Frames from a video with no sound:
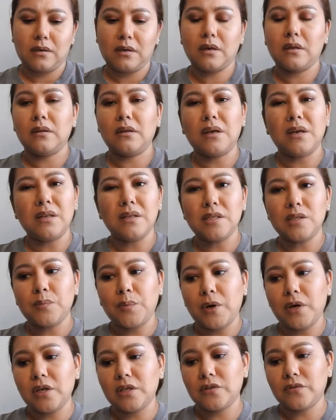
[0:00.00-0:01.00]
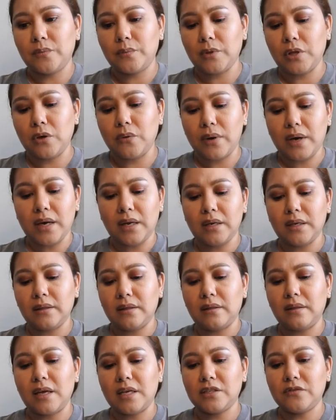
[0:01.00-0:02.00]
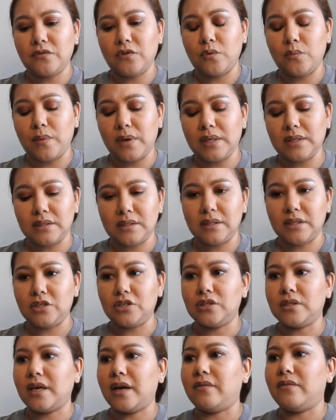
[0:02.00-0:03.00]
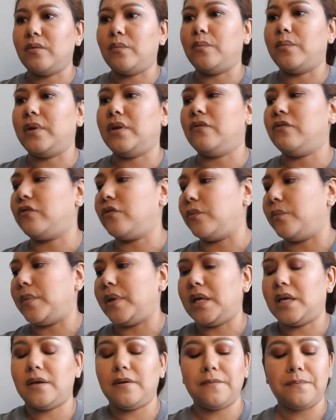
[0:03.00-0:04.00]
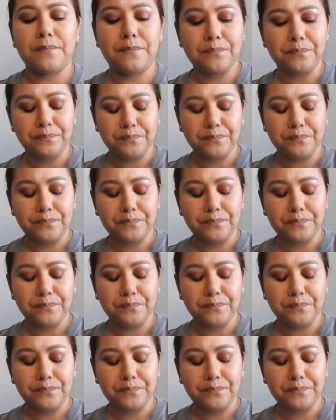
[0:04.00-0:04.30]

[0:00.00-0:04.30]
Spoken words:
A lot of these products from Glow Addict the last few months, they just haven't been for me.